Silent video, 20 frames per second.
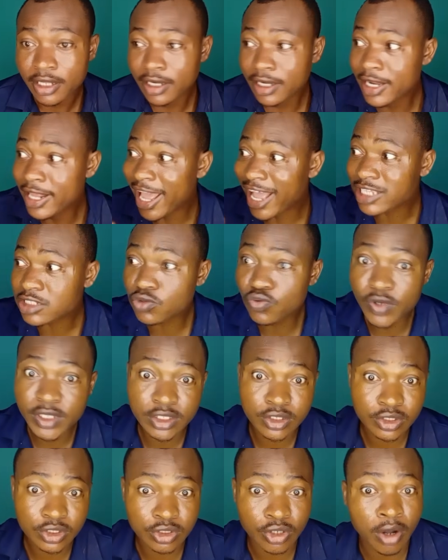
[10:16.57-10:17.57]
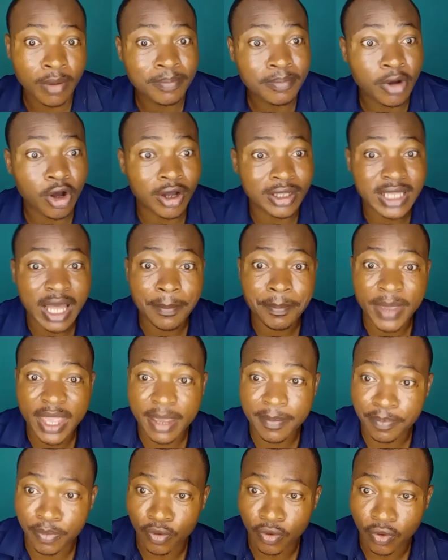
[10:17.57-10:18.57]
liaise with some other
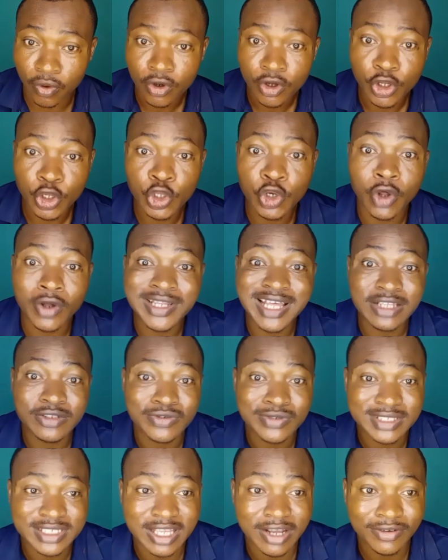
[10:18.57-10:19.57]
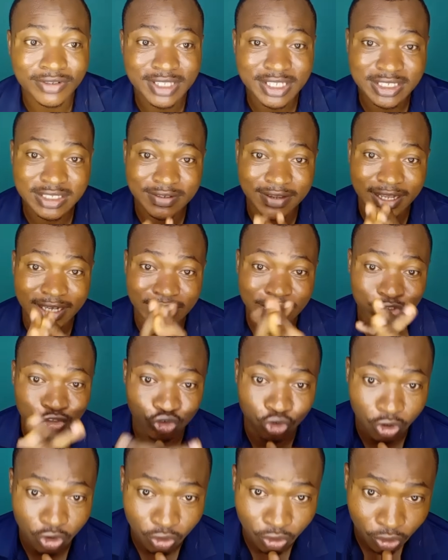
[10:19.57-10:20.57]
people in order to sell this very
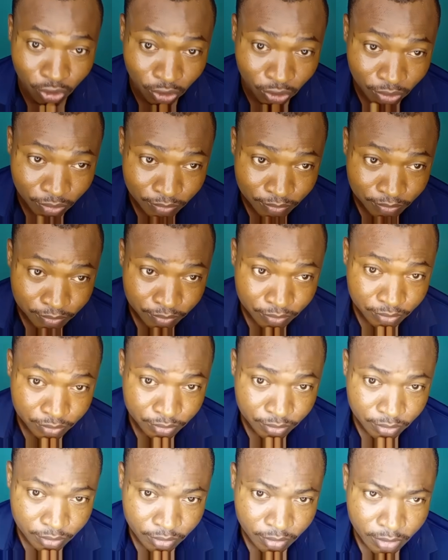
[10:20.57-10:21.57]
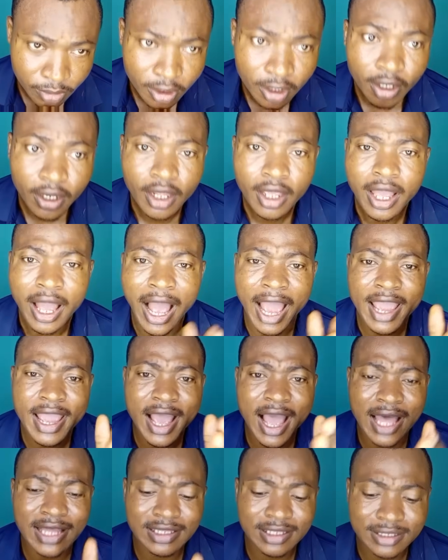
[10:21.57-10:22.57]
struggle. I
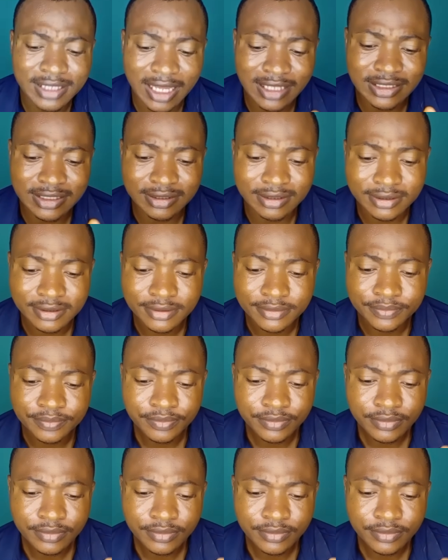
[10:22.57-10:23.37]
heard that